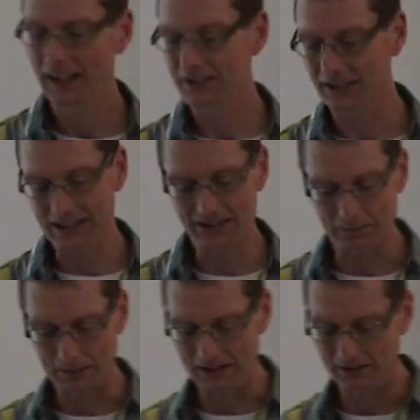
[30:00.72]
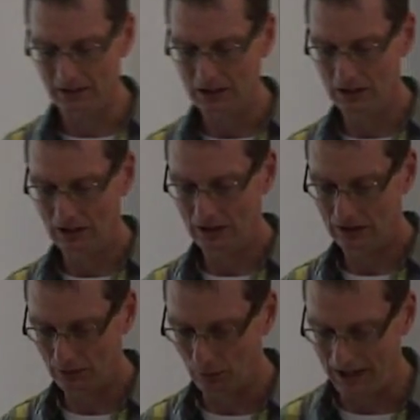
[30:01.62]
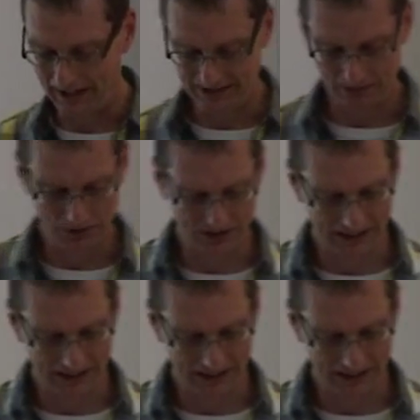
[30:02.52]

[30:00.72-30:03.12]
So these have been the ways in which